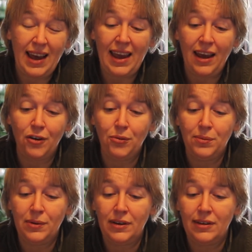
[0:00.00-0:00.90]
I
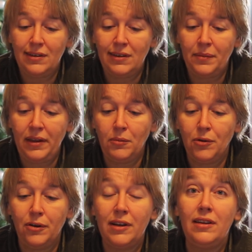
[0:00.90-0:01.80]
hope, something
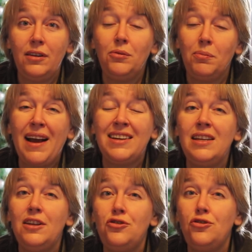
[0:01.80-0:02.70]
more, and you'll
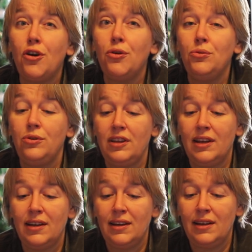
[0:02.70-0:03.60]
actually show
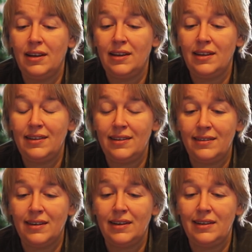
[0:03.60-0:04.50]
the
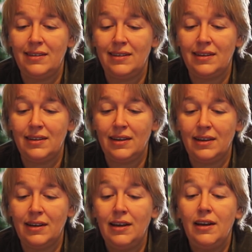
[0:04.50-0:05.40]
designs and
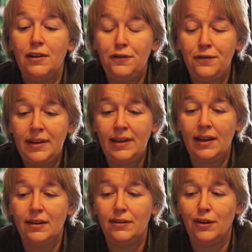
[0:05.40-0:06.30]
the
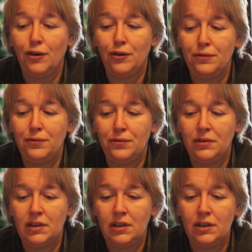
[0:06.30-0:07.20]
fittings of
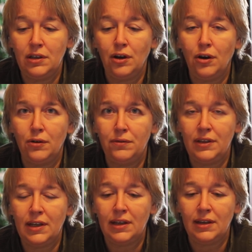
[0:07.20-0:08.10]
the
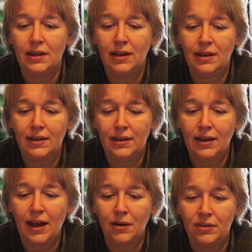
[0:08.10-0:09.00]

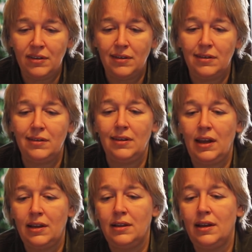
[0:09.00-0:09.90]
houses
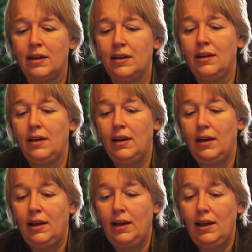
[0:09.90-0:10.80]
in
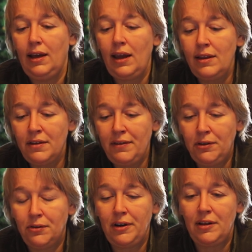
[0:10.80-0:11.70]
the
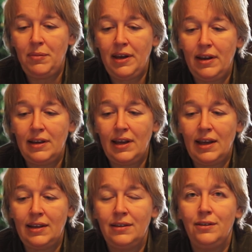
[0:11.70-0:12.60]
Victorian period,
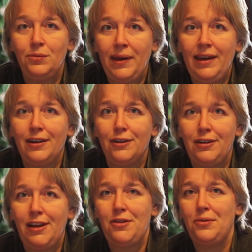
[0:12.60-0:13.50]
and we
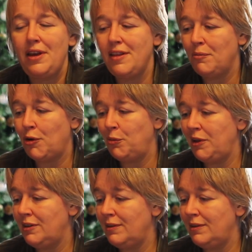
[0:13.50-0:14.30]
continue in a moment.